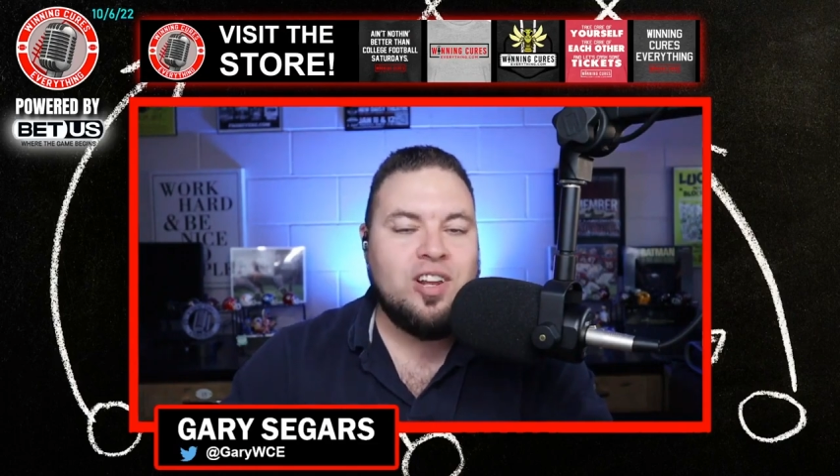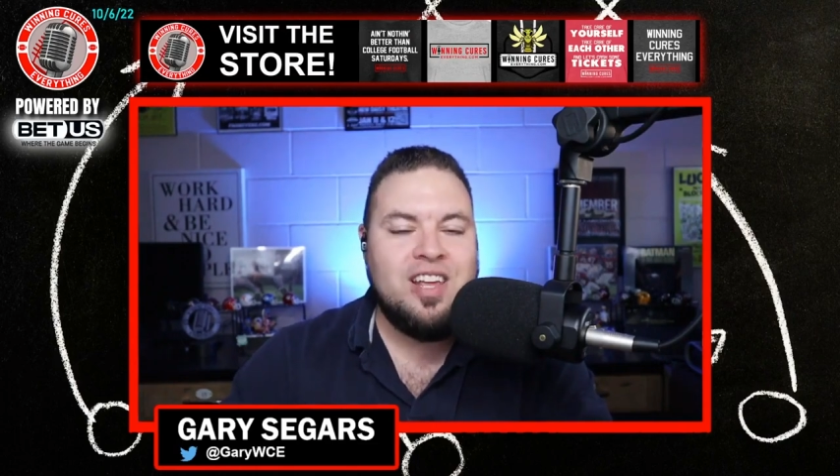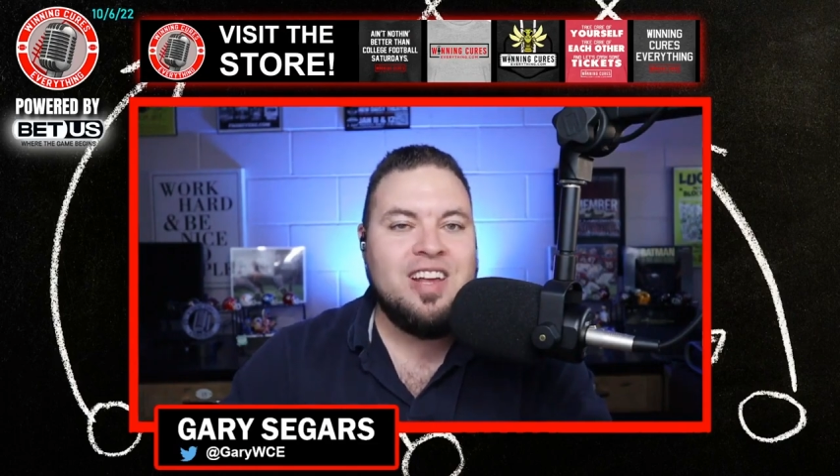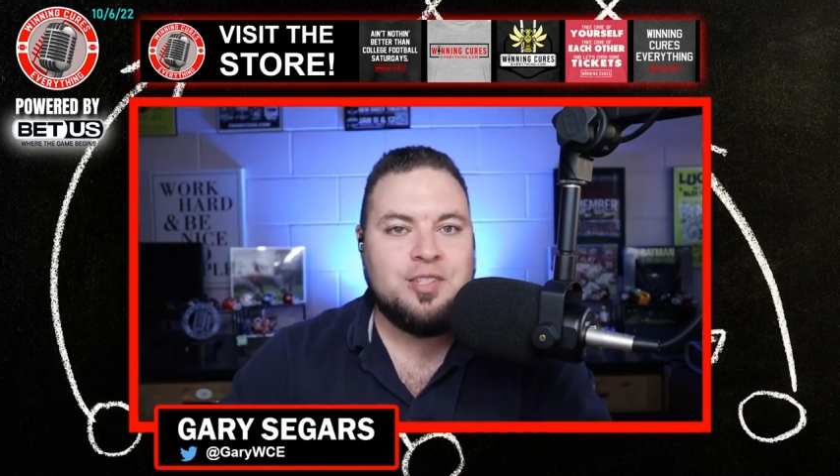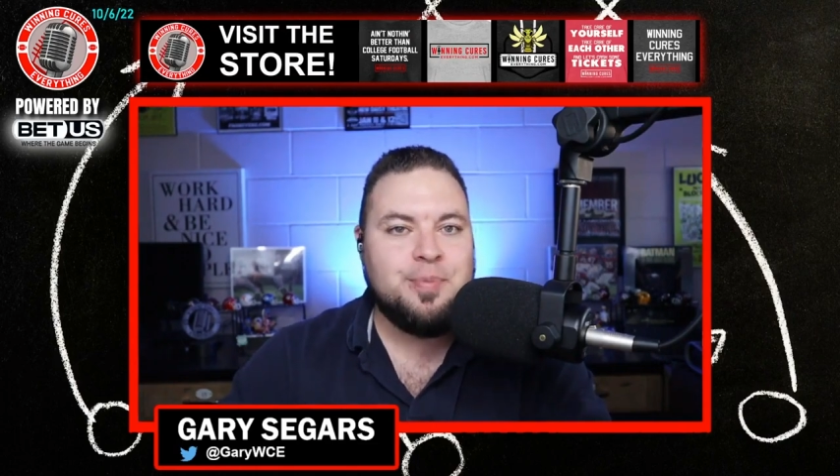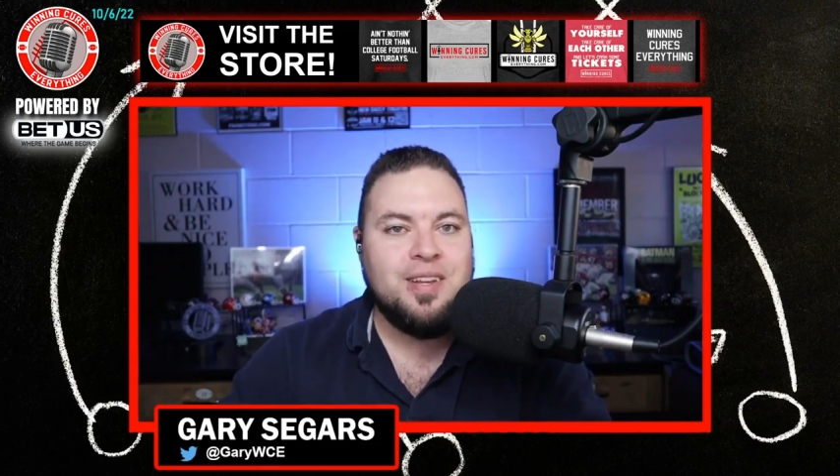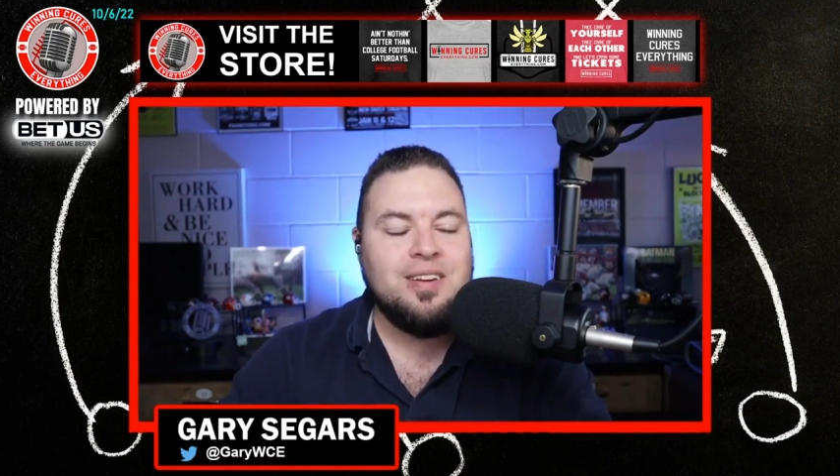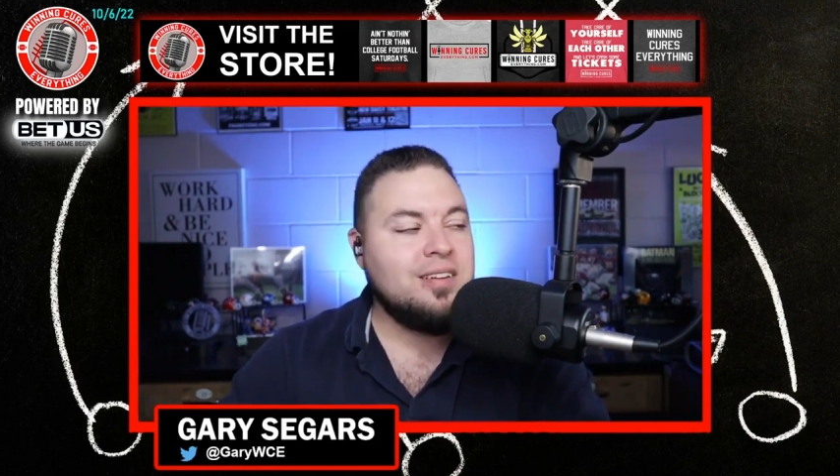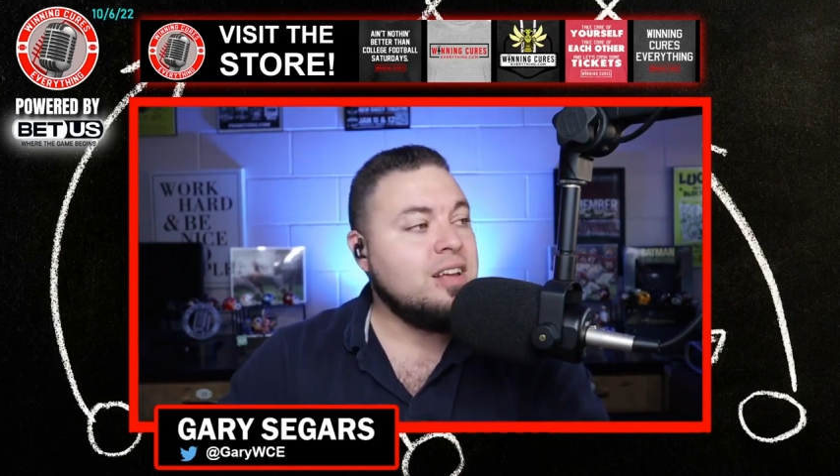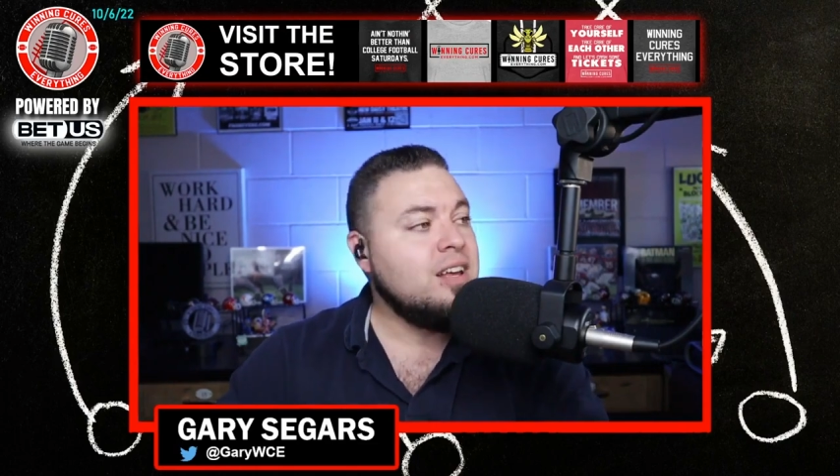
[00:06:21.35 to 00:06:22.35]

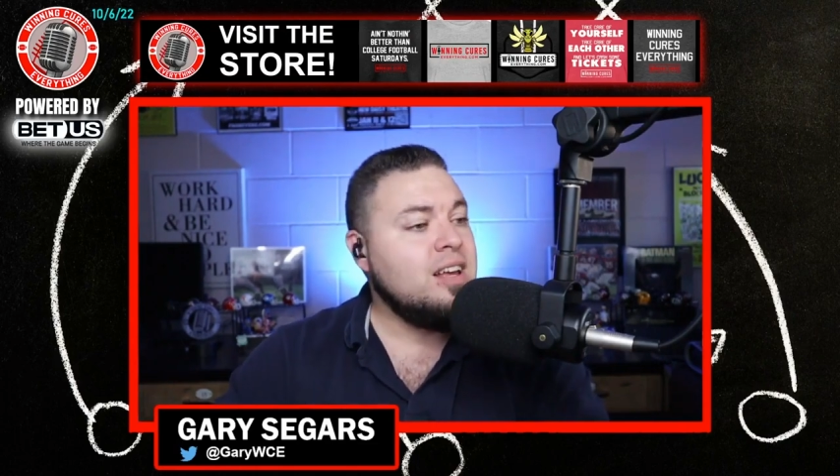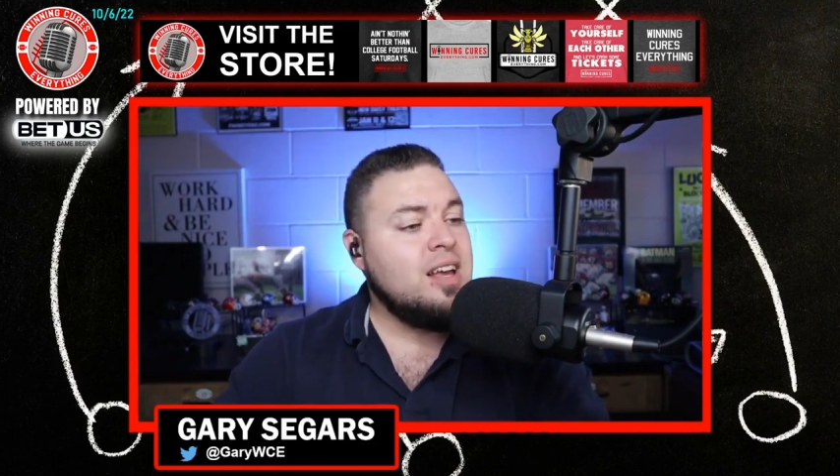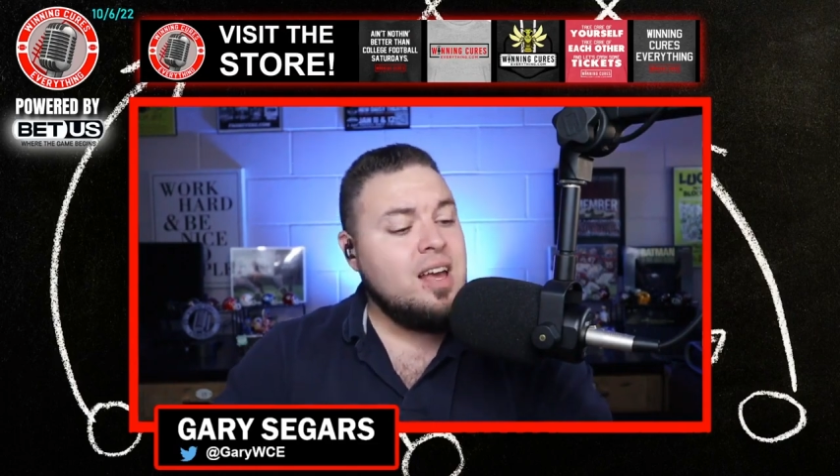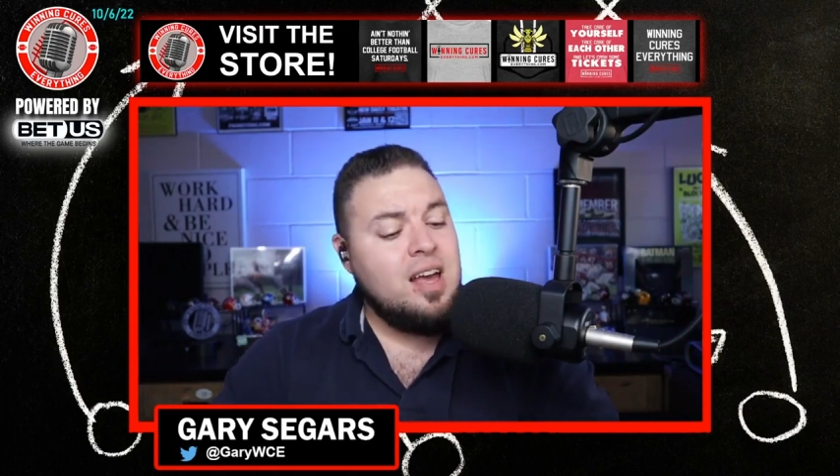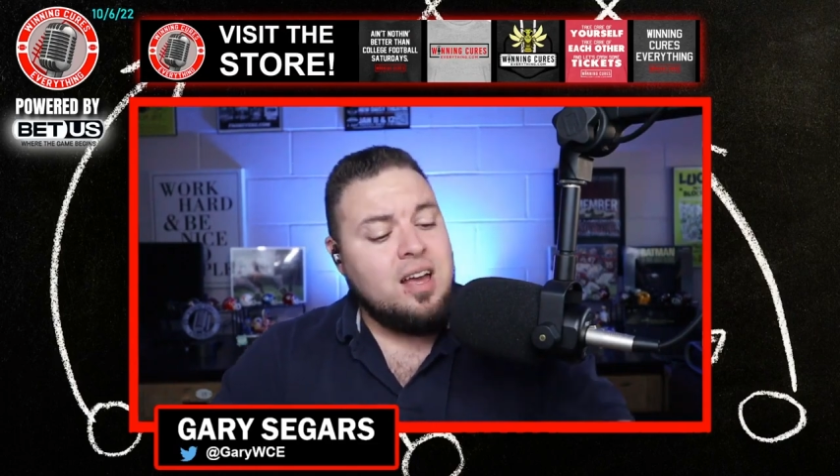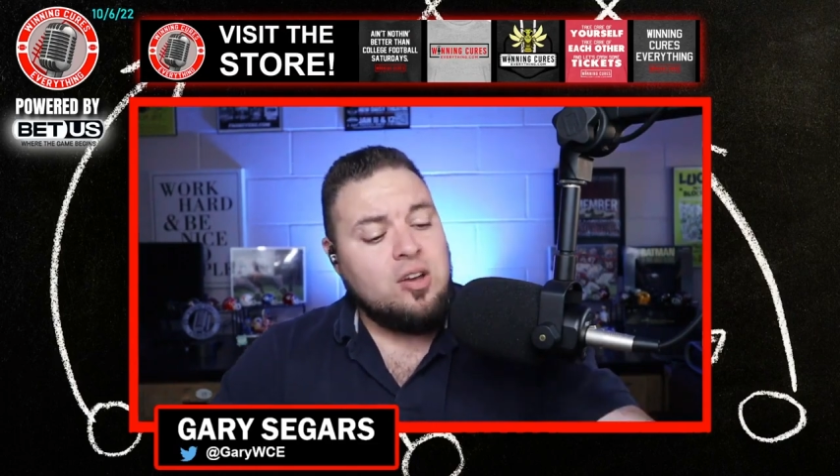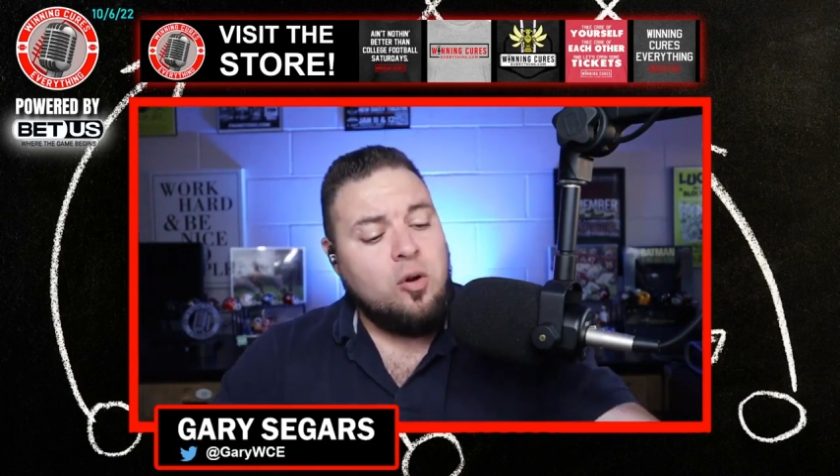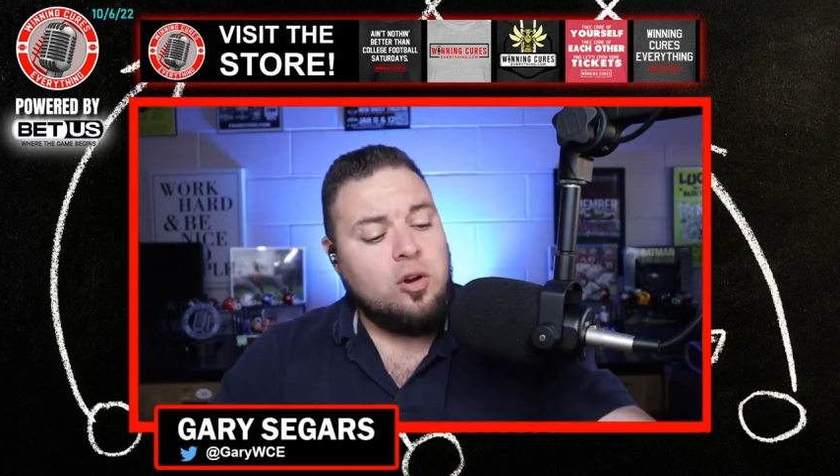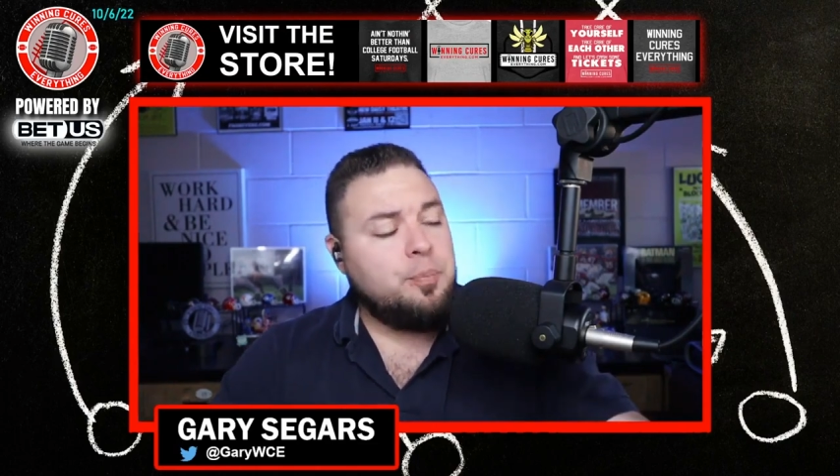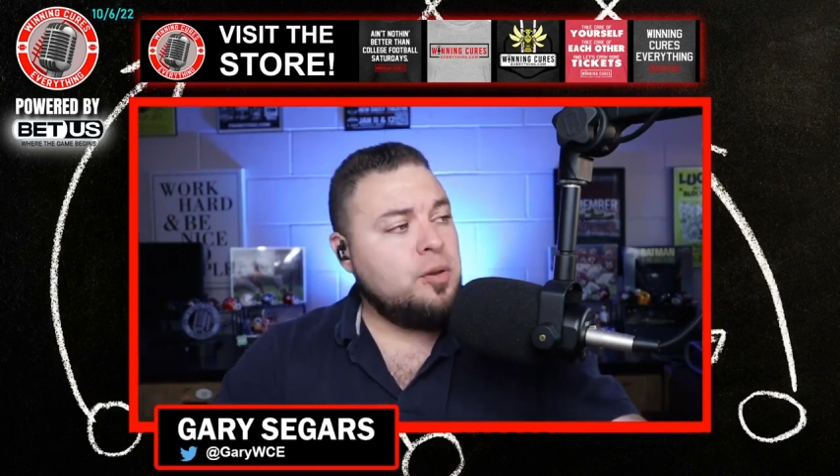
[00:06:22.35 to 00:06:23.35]
ESPN.
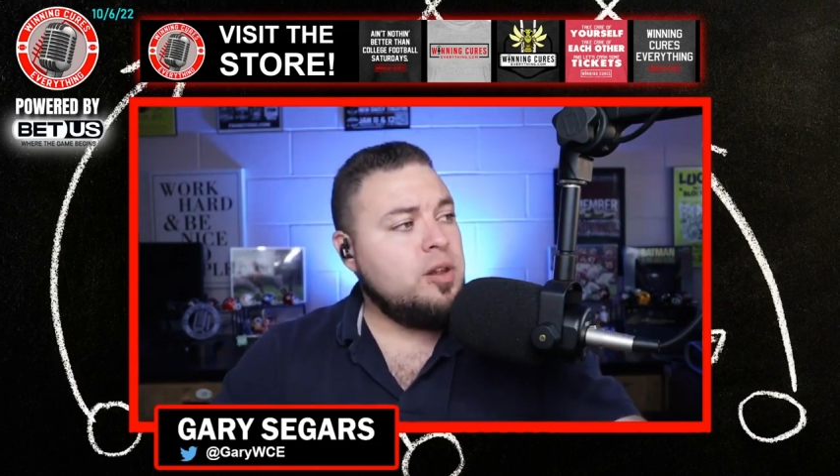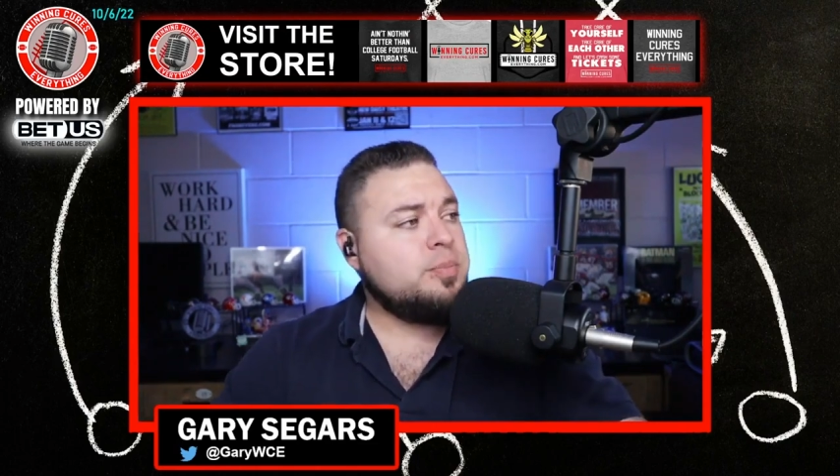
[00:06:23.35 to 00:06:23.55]
Going to pull up the